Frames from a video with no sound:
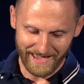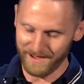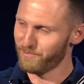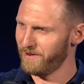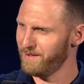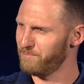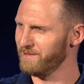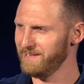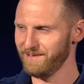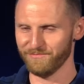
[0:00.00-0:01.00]
Abraham
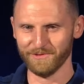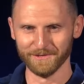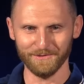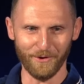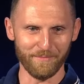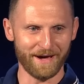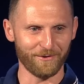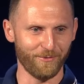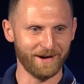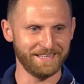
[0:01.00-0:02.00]
believed. No
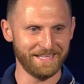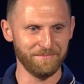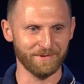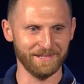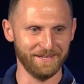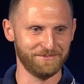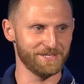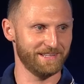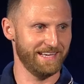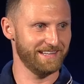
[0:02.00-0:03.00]
matter what, he believed
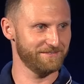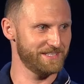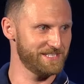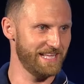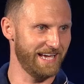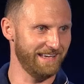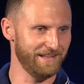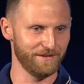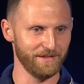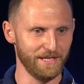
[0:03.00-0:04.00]
till the end of this day.
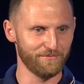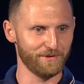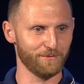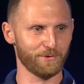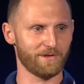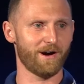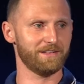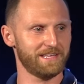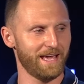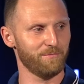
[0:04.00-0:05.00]
You know, even when
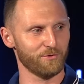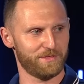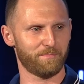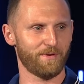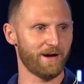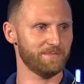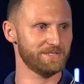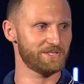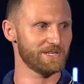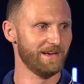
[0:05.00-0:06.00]
God came with a
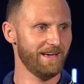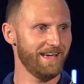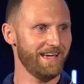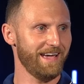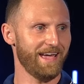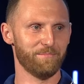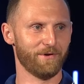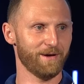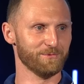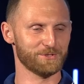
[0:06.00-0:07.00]
promise,
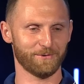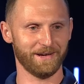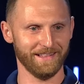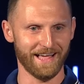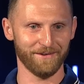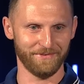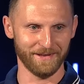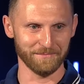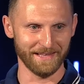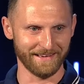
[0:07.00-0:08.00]
Abraham was already
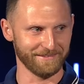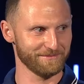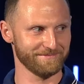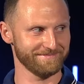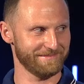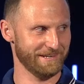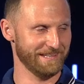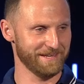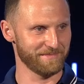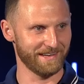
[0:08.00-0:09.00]
laughing. I'm like,
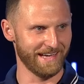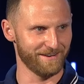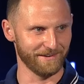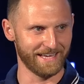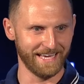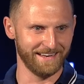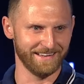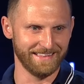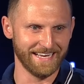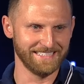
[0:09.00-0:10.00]
really? I'm going to have a kid
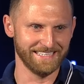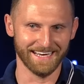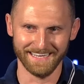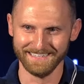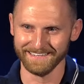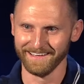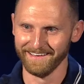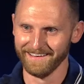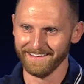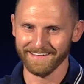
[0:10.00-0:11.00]
at 99?
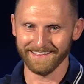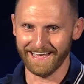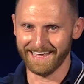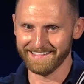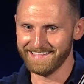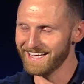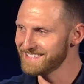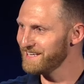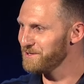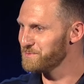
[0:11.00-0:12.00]
Like,
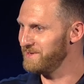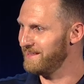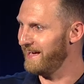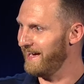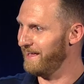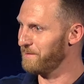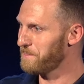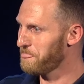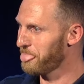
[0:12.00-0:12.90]
that tells me that